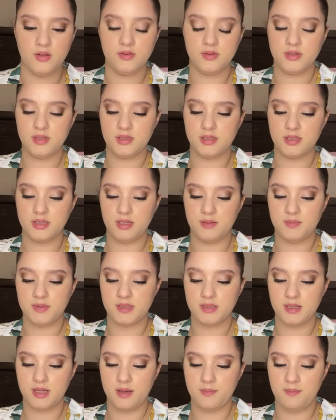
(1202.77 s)
this
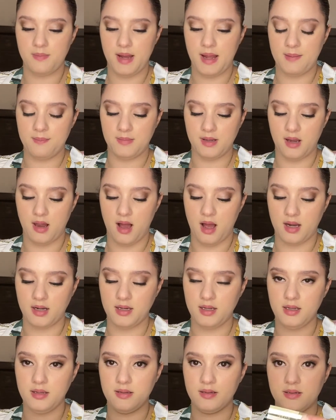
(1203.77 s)
lipstick by
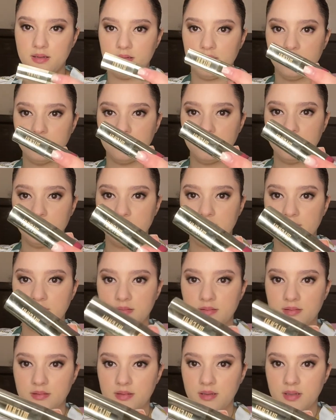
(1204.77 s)
Milani
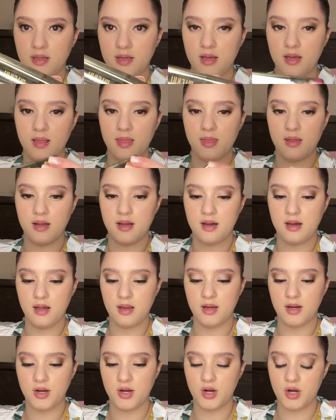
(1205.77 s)
in the
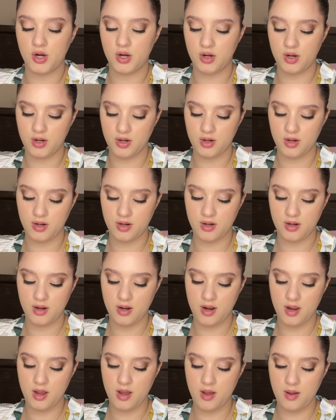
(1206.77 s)
color
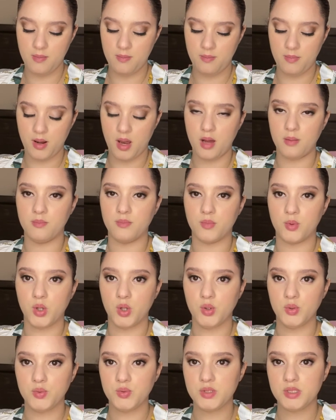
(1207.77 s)
Plum
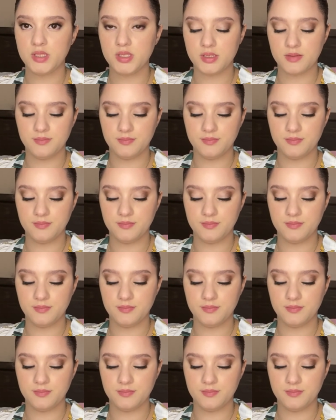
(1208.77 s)
Rose.